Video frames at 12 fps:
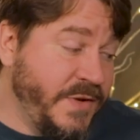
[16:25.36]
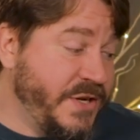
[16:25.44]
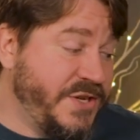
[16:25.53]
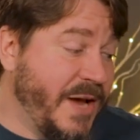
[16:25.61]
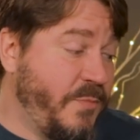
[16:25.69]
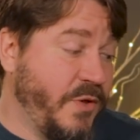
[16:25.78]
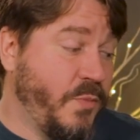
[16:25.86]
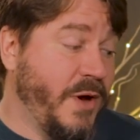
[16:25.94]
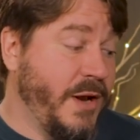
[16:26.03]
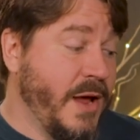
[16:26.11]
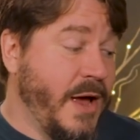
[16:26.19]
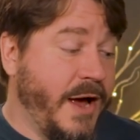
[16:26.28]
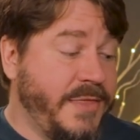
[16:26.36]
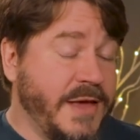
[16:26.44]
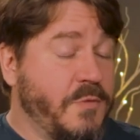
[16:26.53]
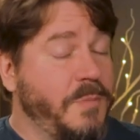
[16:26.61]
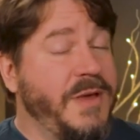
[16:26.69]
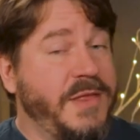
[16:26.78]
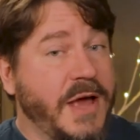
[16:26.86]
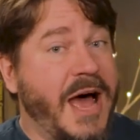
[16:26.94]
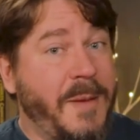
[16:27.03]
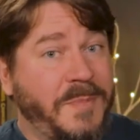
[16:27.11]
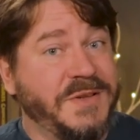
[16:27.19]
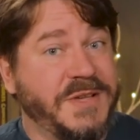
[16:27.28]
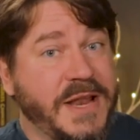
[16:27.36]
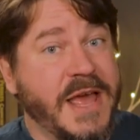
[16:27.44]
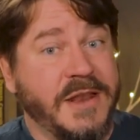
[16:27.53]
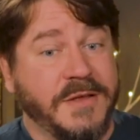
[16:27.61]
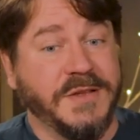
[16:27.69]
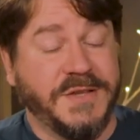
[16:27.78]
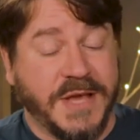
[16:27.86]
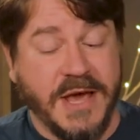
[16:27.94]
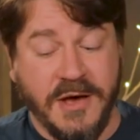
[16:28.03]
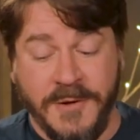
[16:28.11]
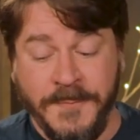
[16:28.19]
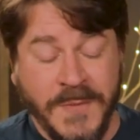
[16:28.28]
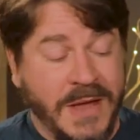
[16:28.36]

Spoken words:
finish up with what I think will be the opposite end of the scale.